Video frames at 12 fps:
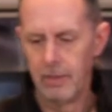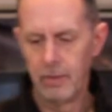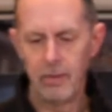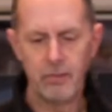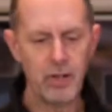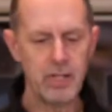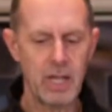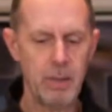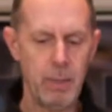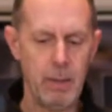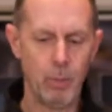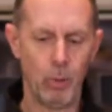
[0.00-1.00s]
The first thing
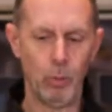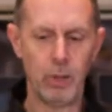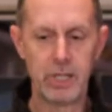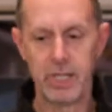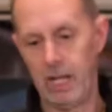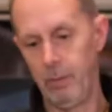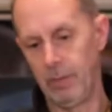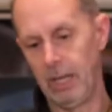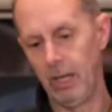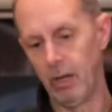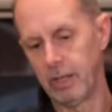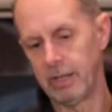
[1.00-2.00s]
people will see when they
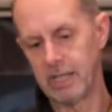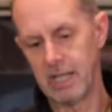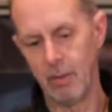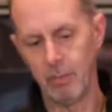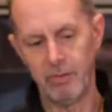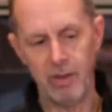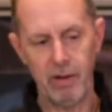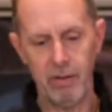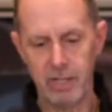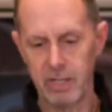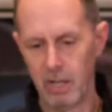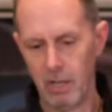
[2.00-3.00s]
look at this amplifier
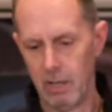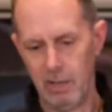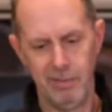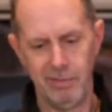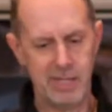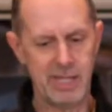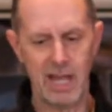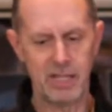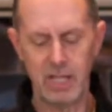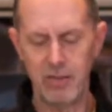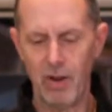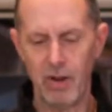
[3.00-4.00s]
is the chassis
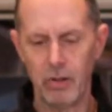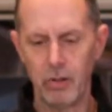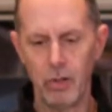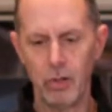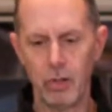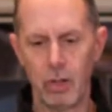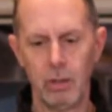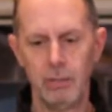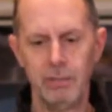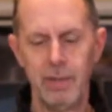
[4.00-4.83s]
is very unusual.